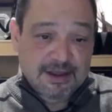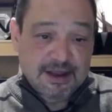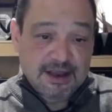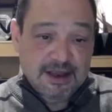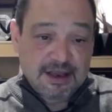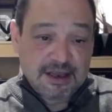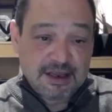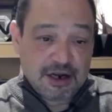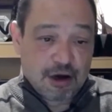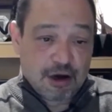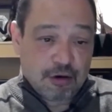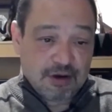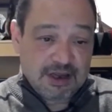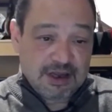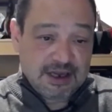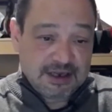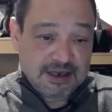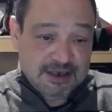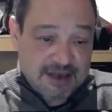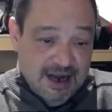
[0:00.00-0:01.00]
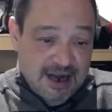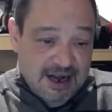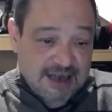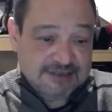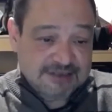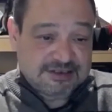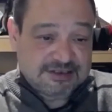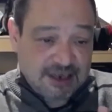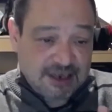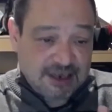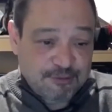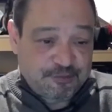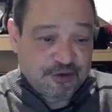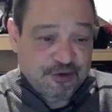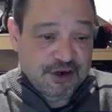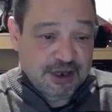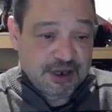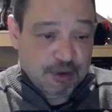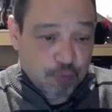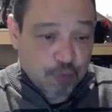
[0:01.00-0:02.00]
you know, in God's
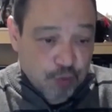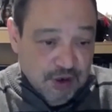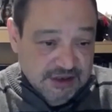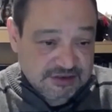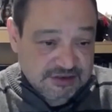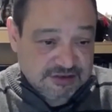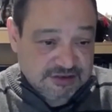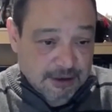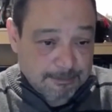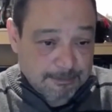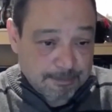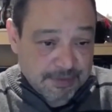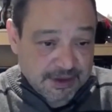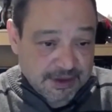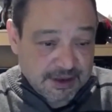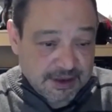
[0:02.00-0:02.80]
infinite wisdom,